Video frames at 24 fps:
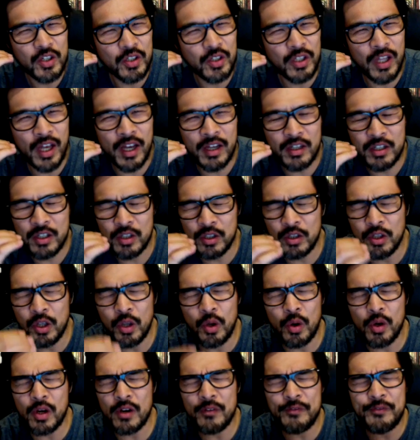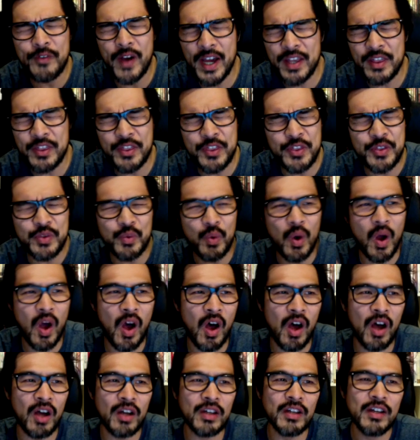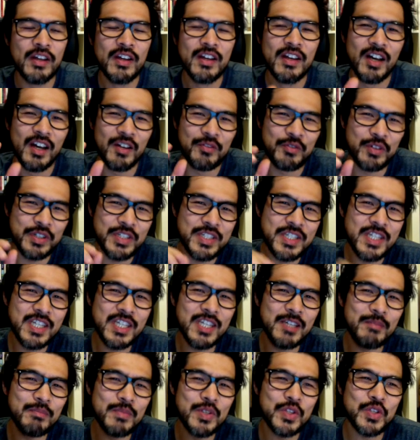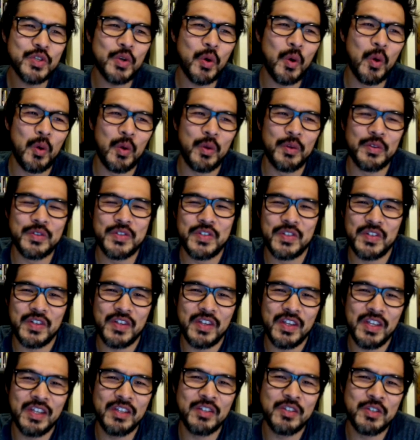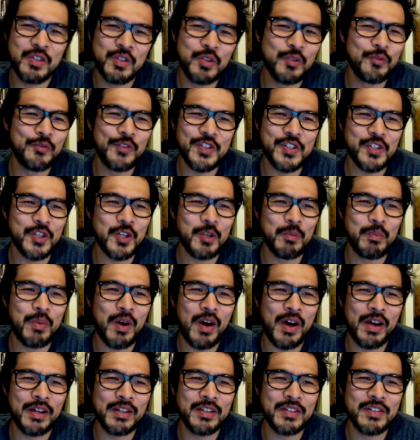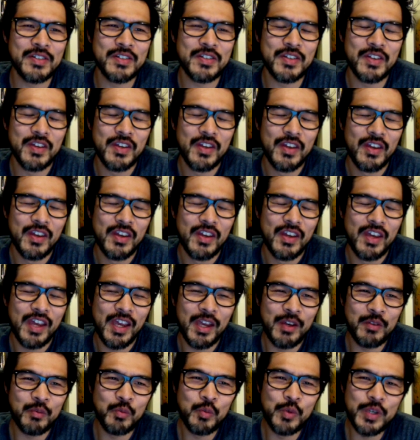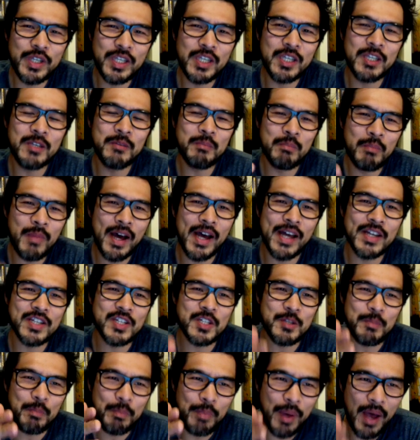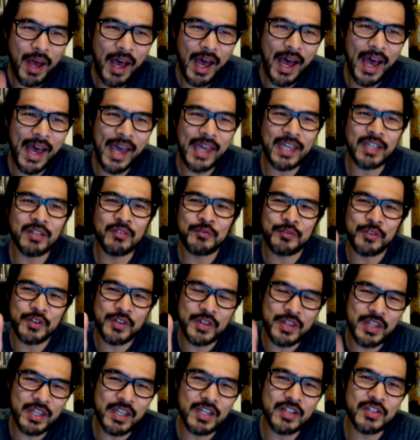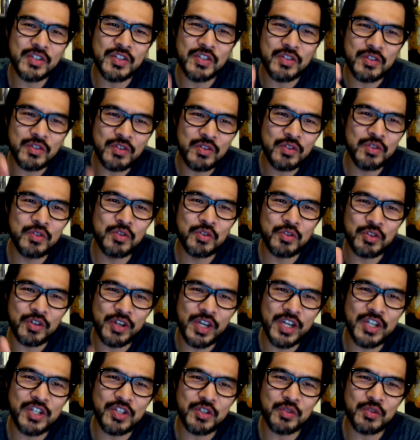a glorified throng of redeemed souls in new physical bodies, and we must pine for this new creation